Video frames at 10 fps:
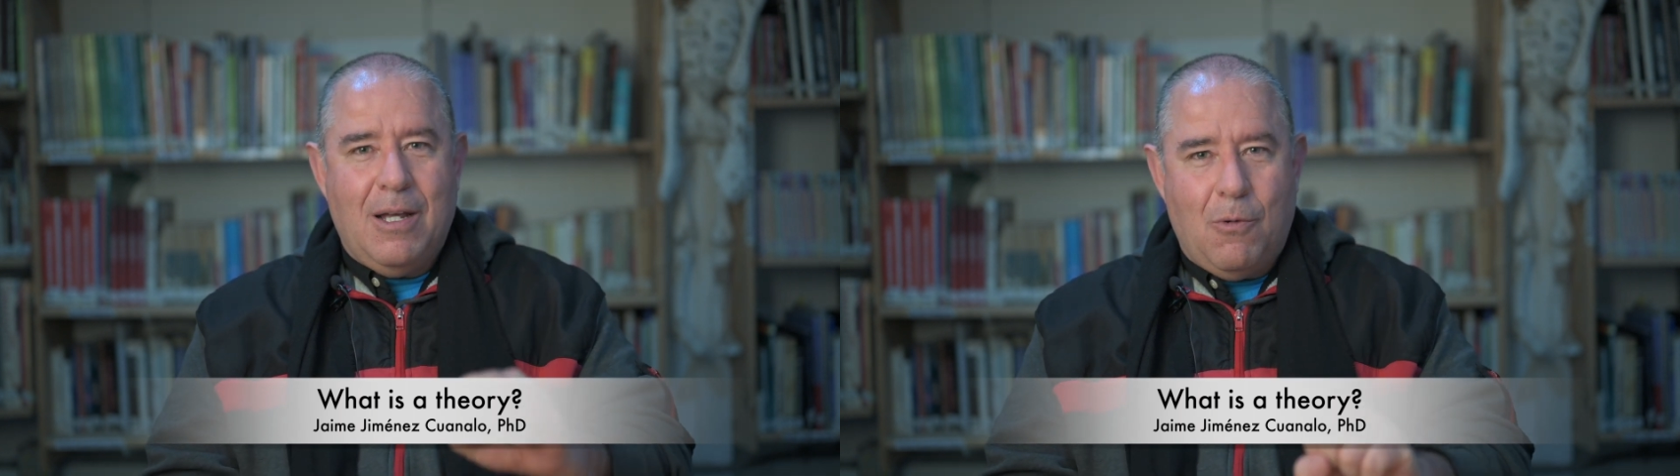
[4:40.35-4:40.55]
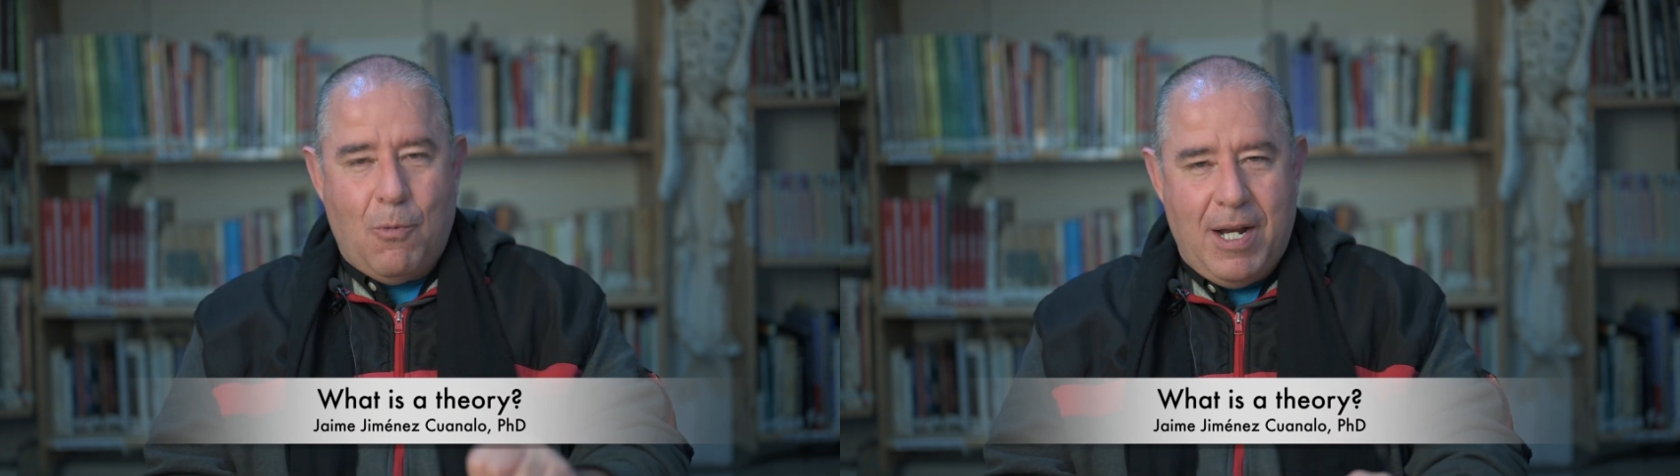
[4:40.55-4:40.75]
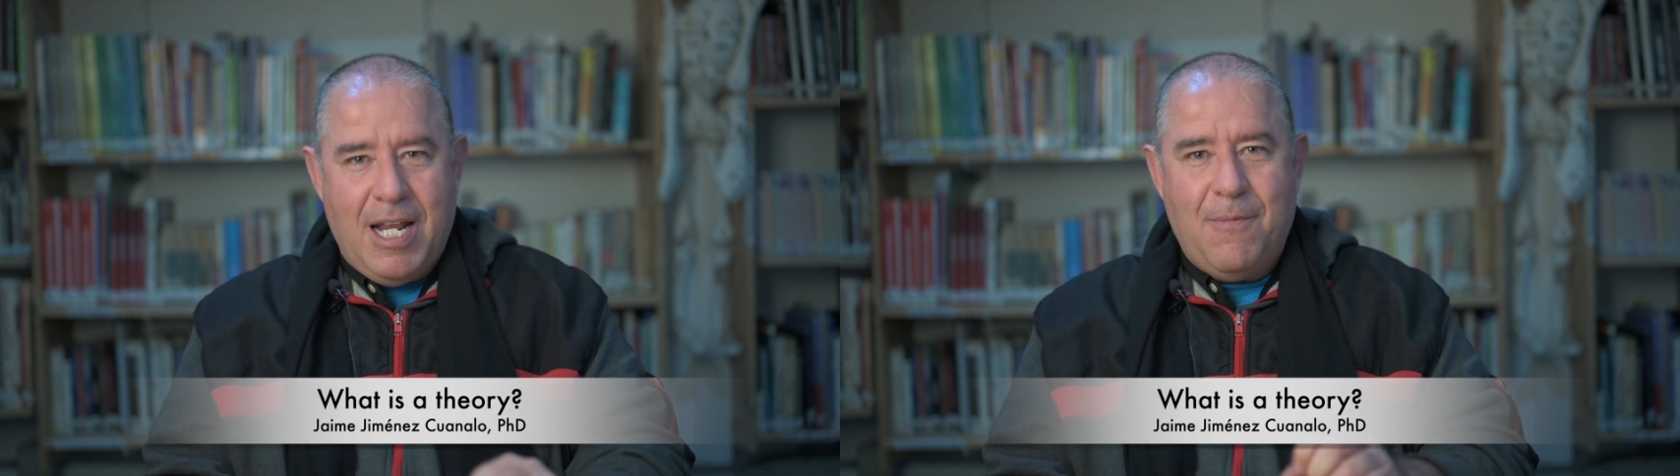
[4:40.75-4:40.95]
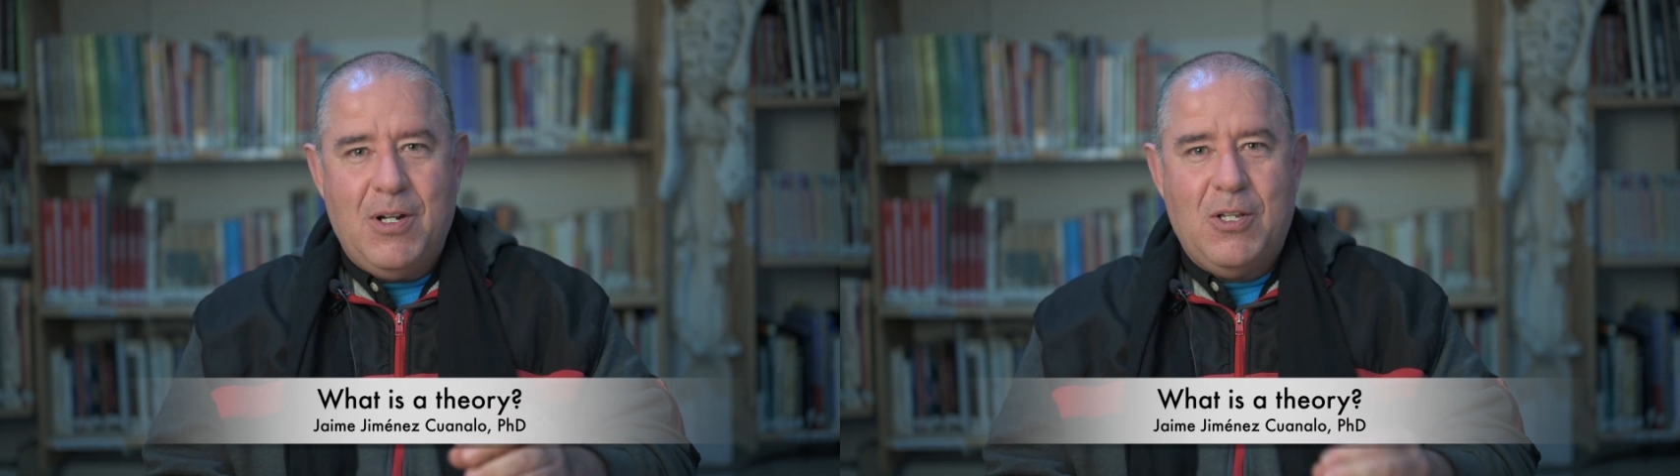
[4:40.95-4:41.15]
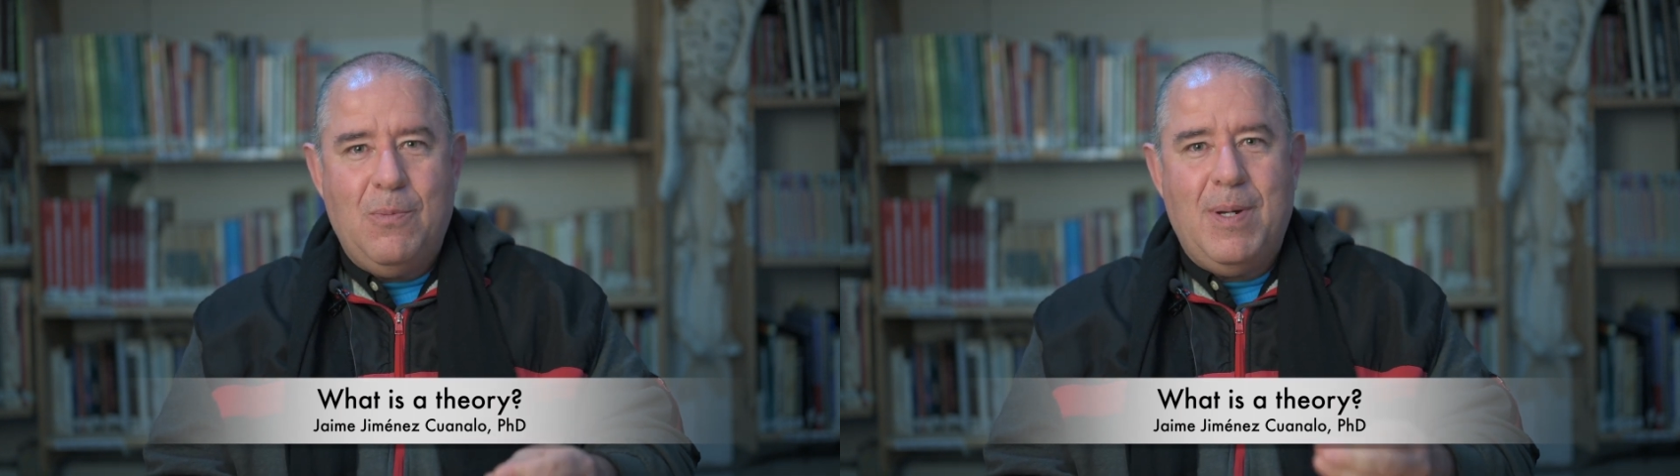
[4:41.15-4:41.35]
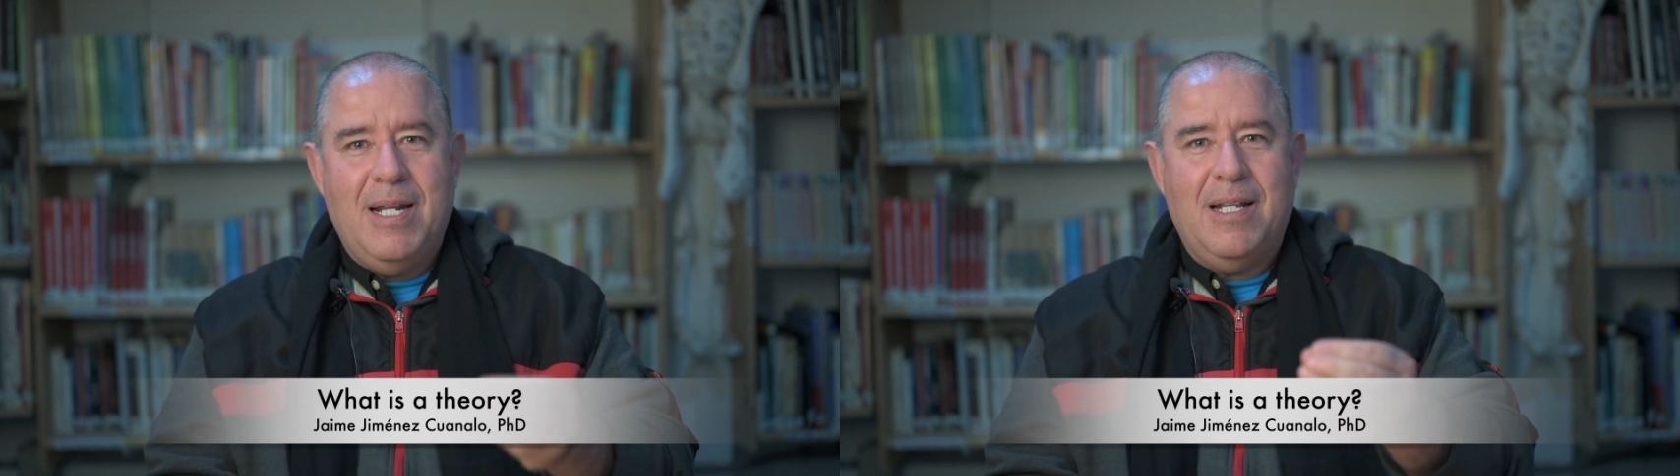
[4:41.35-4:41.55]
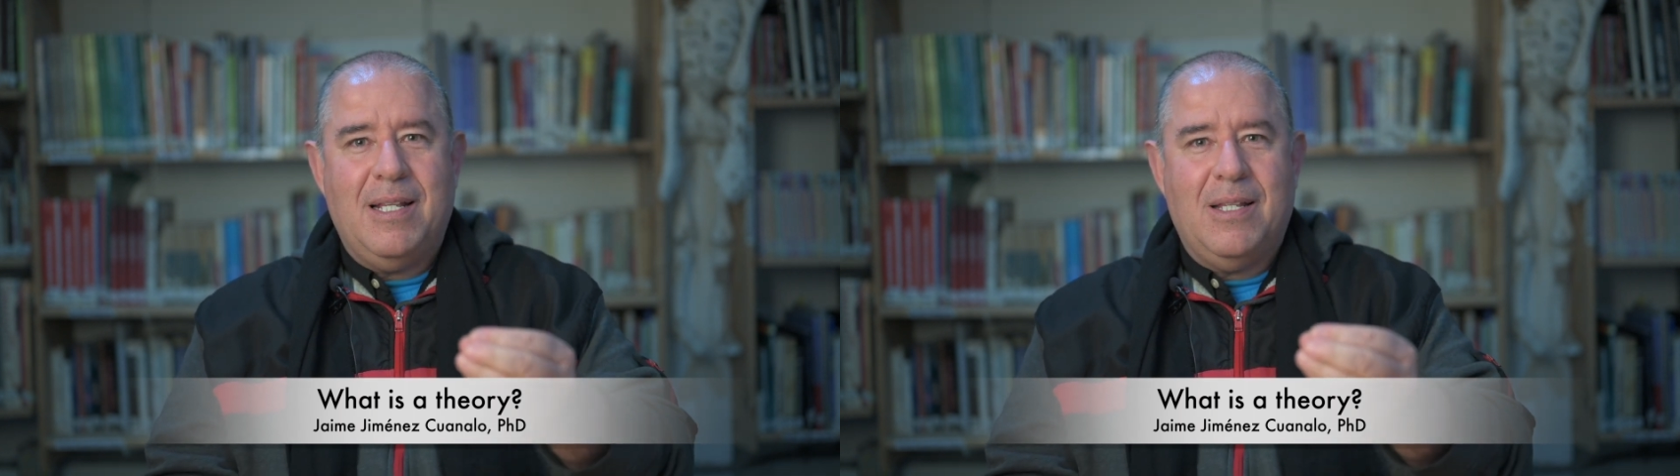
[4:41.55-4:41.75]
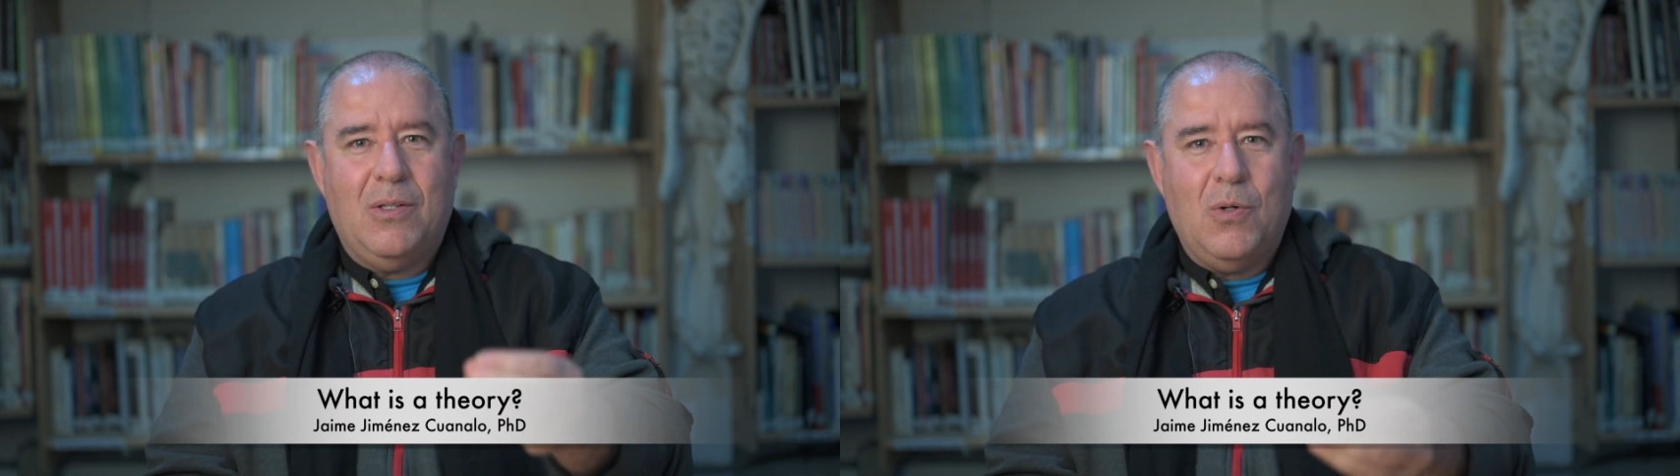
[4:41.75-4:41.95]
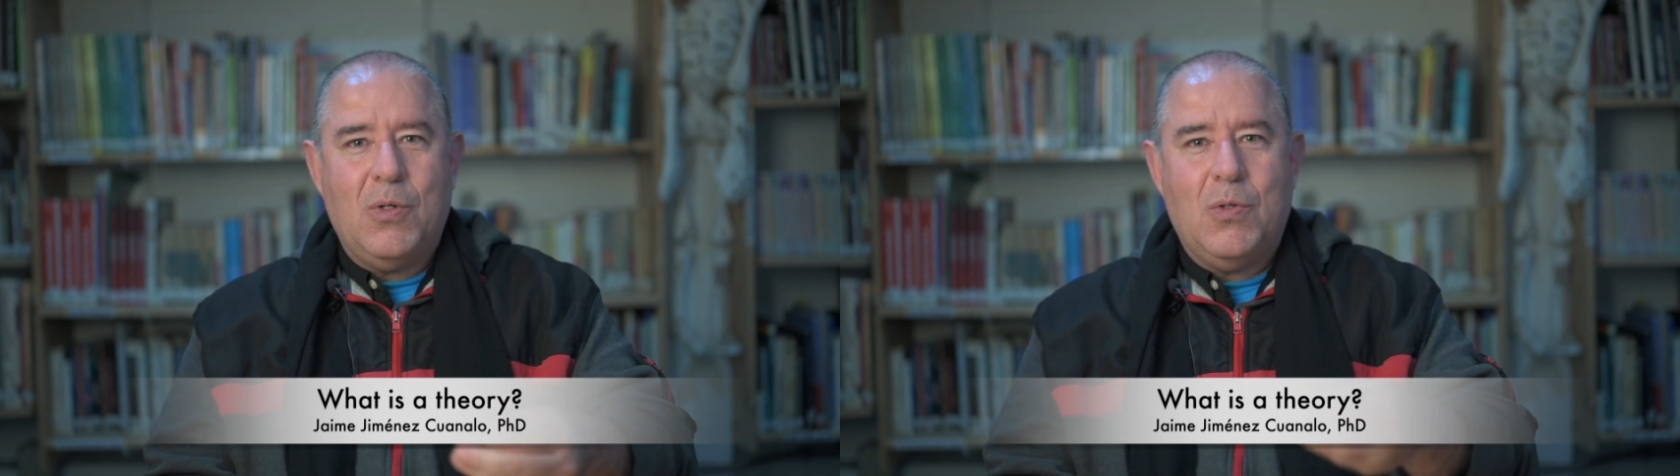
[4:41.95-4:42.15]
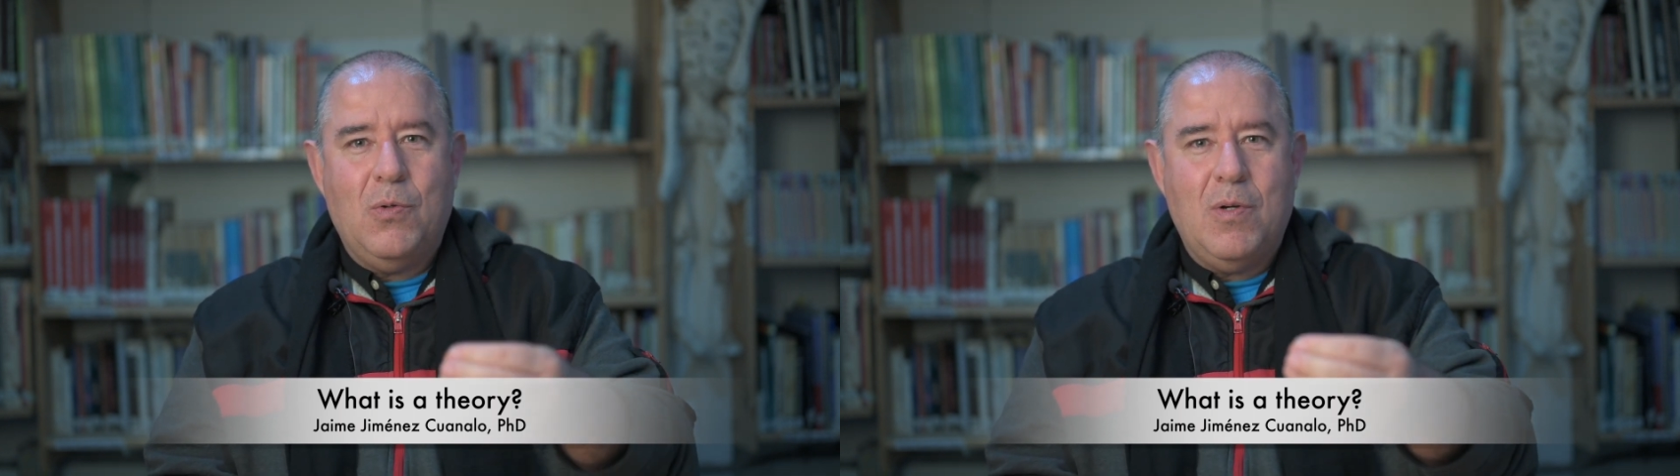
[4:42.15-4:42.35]
whenever somebody
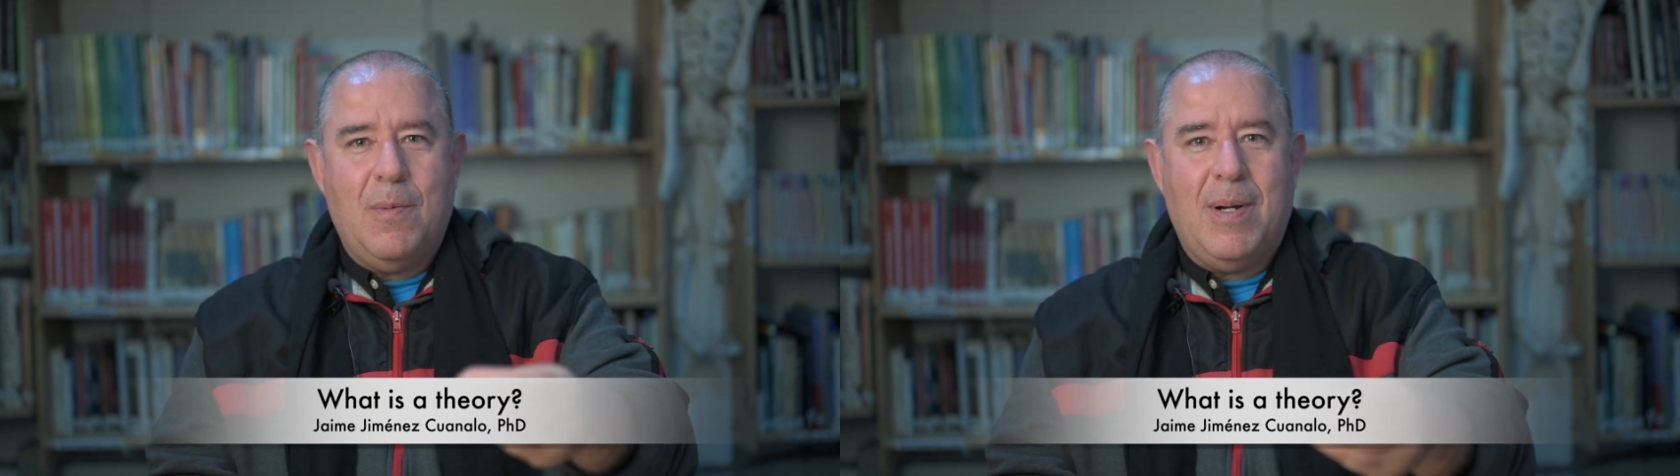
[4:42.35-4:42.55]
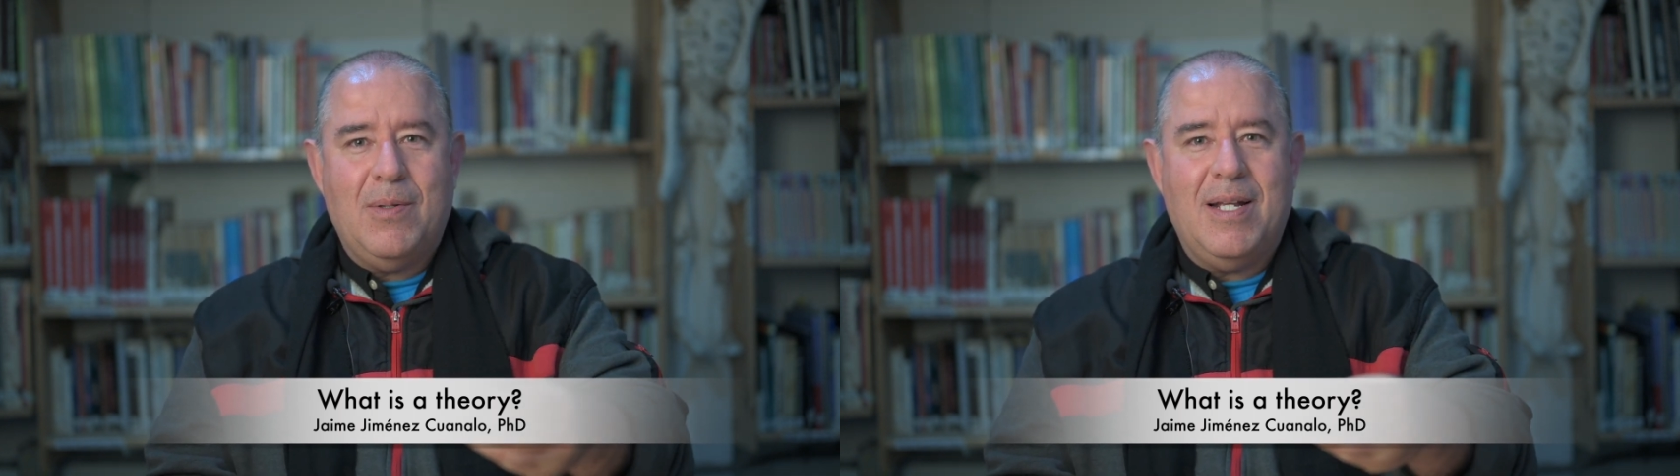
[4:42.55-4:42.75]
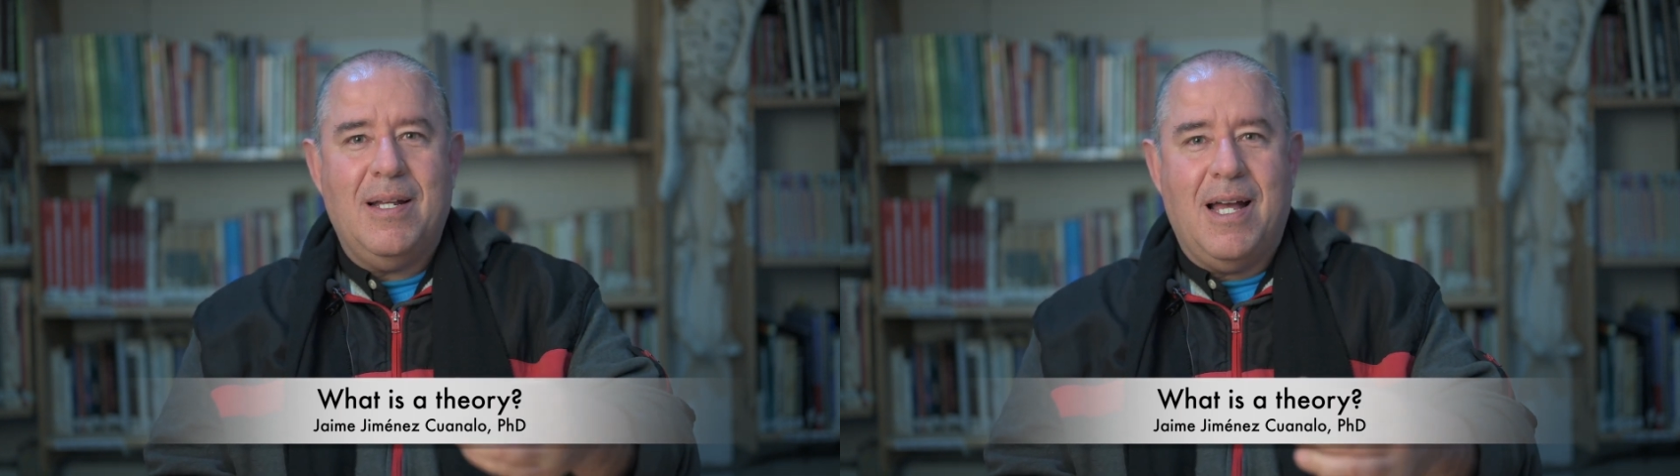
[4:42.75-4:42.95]
talks to you about